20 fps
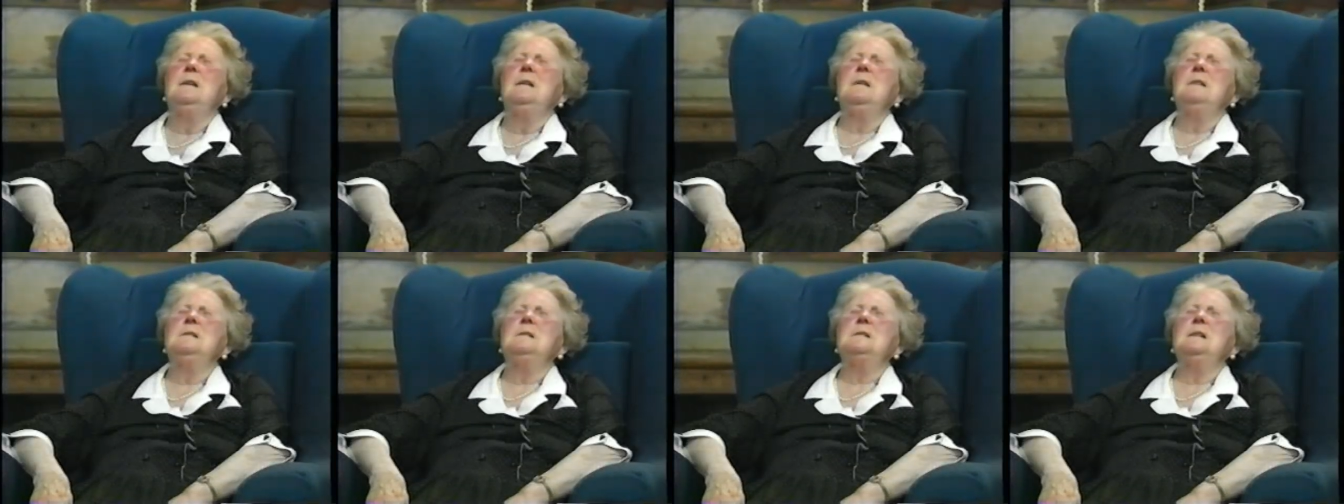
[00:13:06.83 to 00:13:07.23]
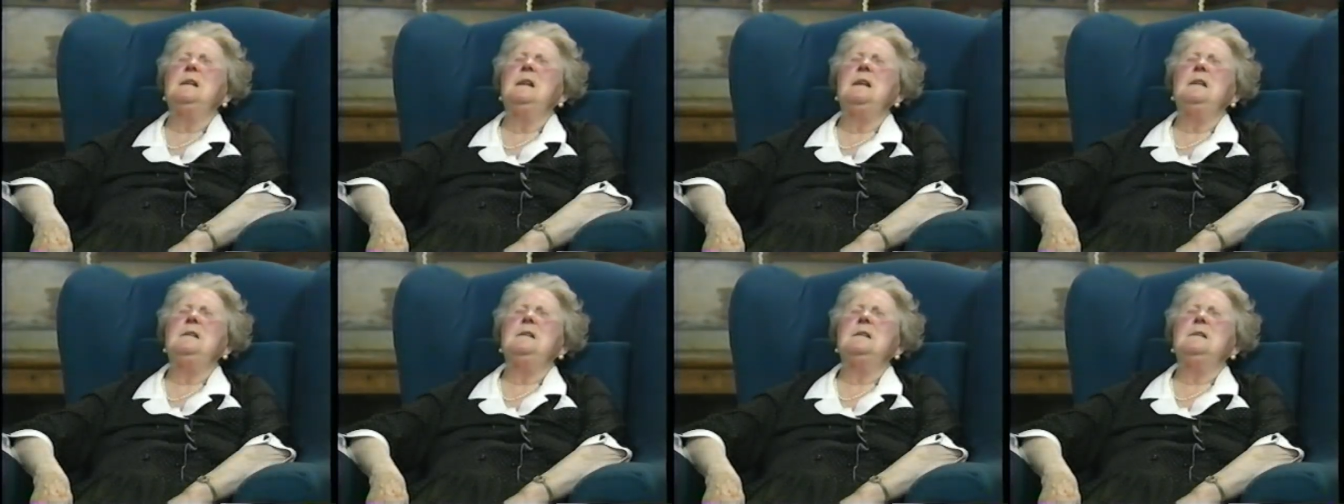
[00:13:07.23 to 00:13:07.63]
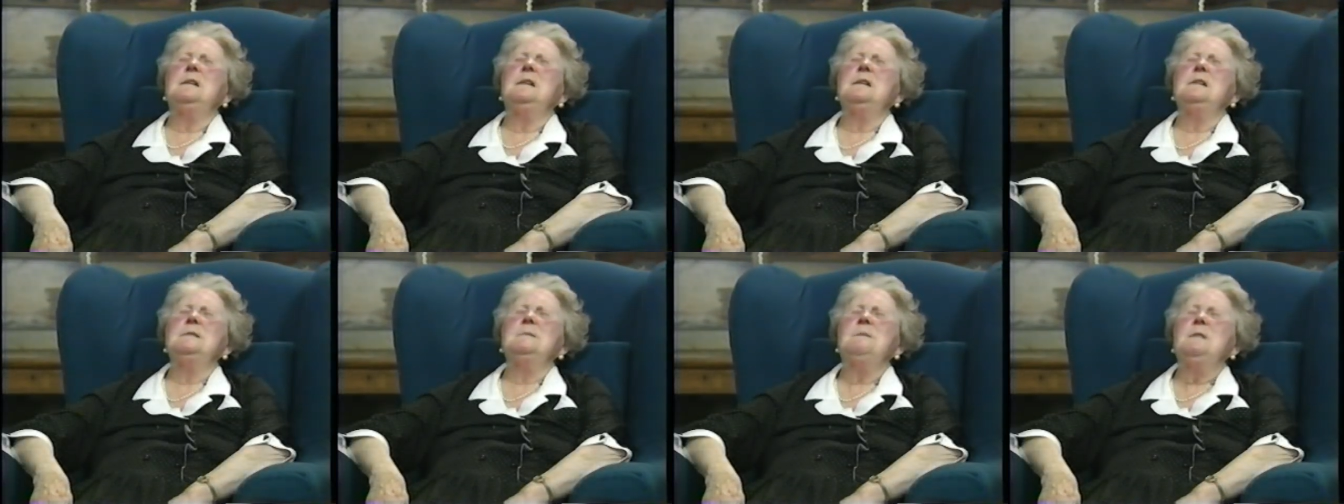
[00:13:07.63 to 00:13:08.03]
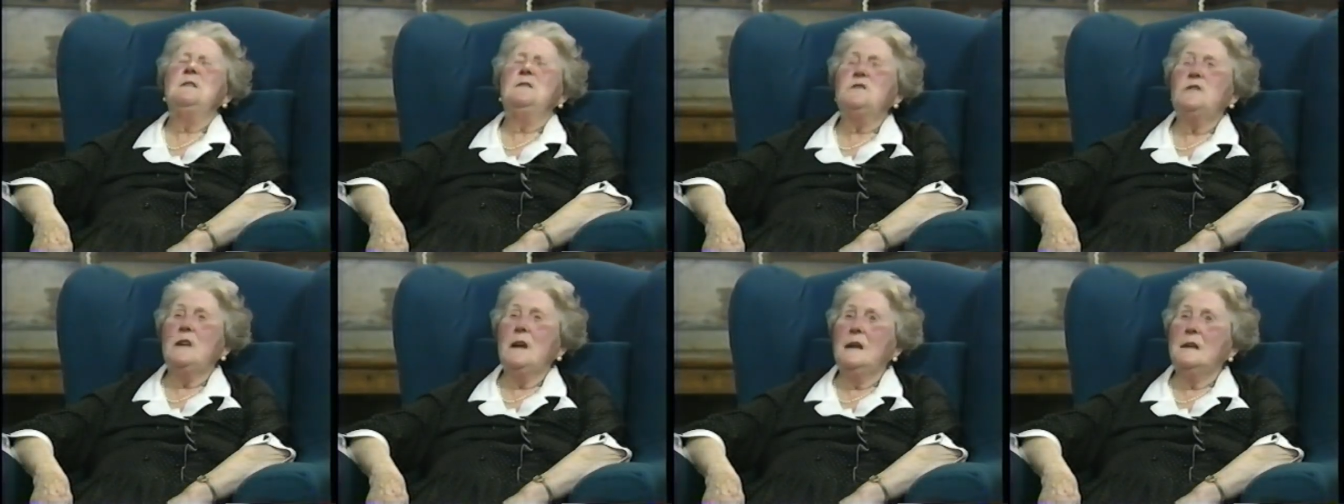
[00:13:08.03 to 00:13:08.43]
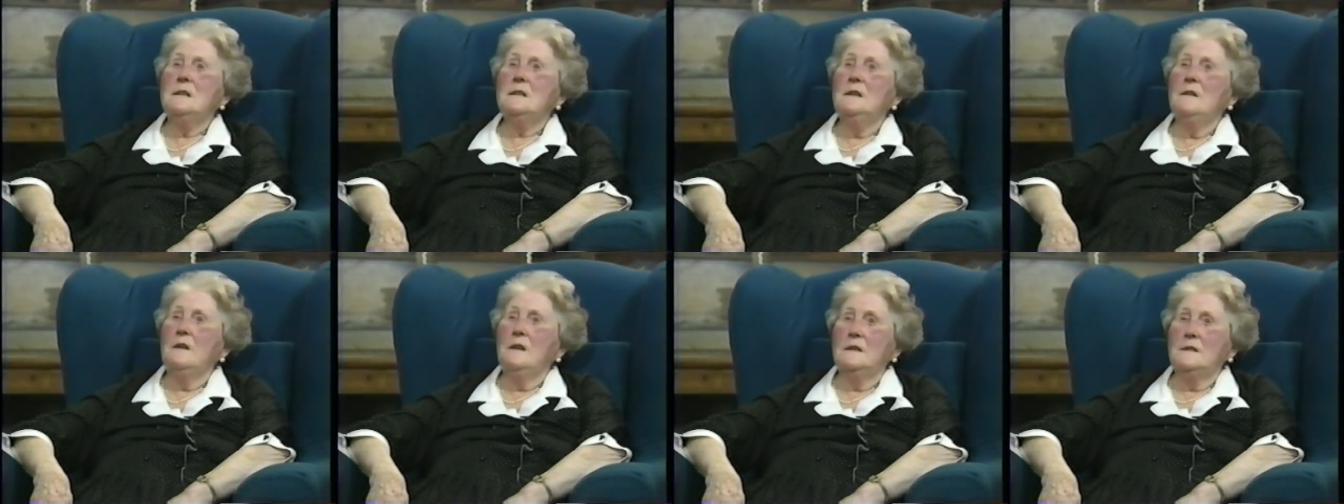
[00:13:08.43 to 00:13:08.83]
this lady tells me she has
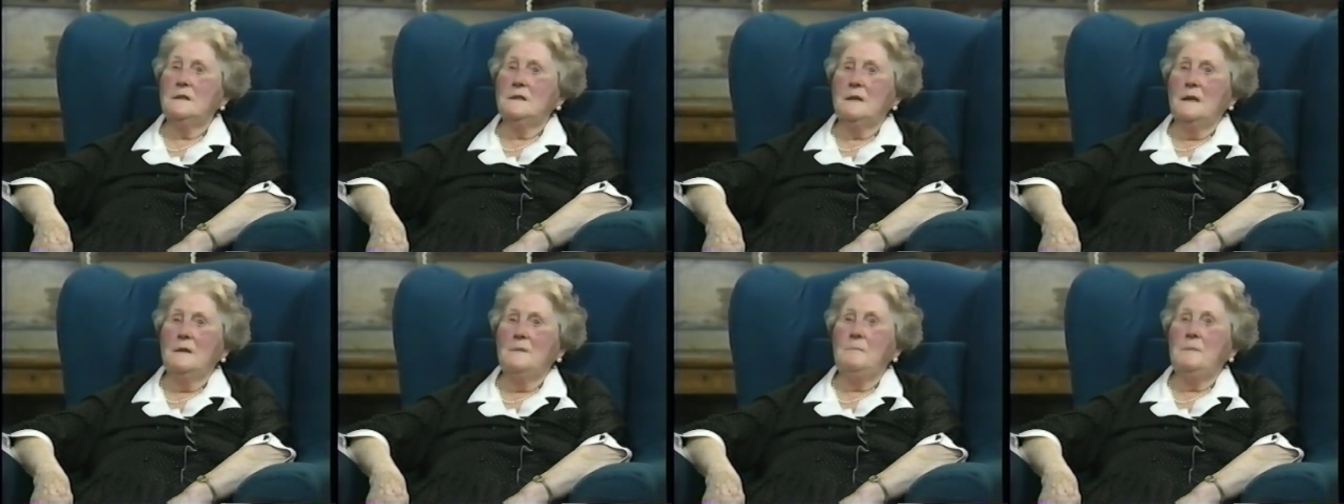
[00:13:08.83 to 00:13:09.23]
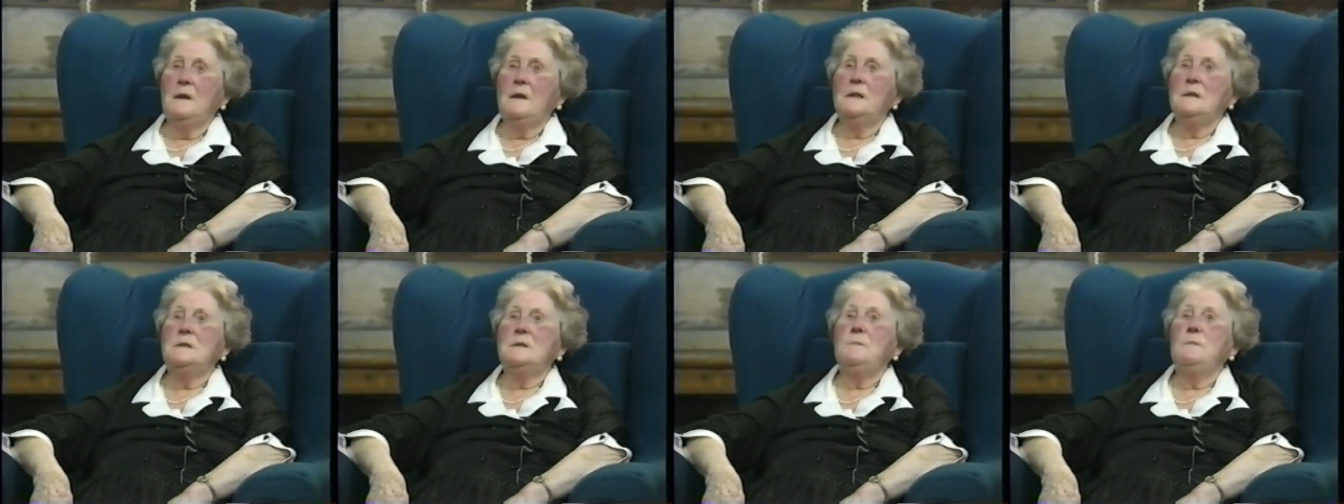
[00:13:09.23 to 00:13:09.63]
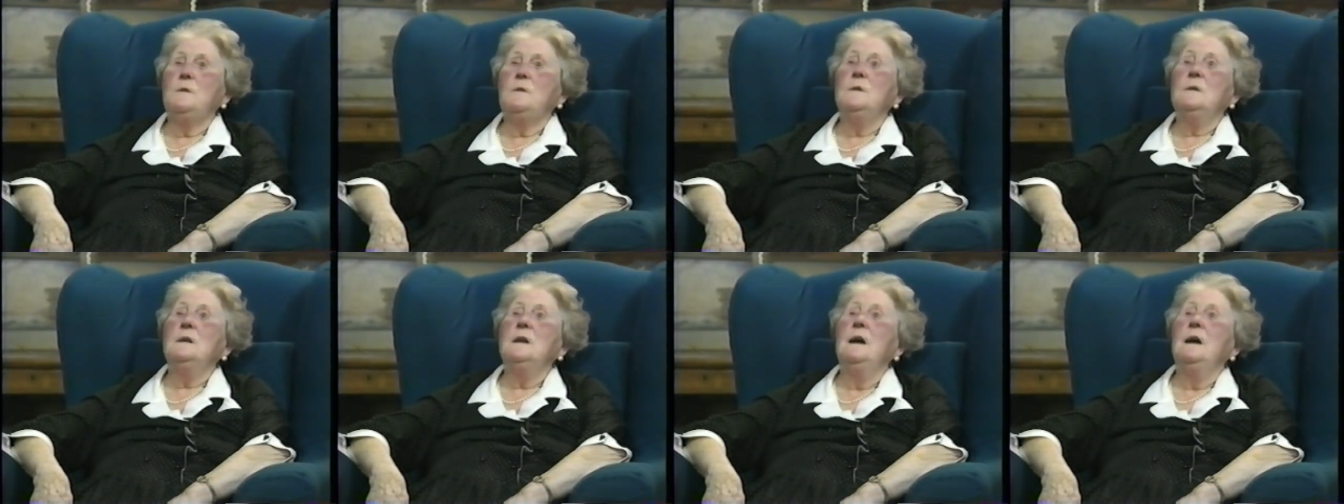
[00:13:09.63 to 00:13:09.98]
lost her passport.